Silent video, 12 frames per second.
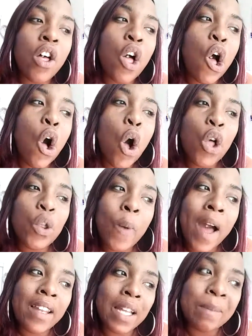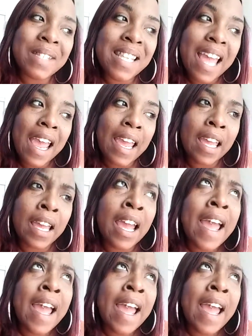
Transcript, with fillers: all the while I'm saying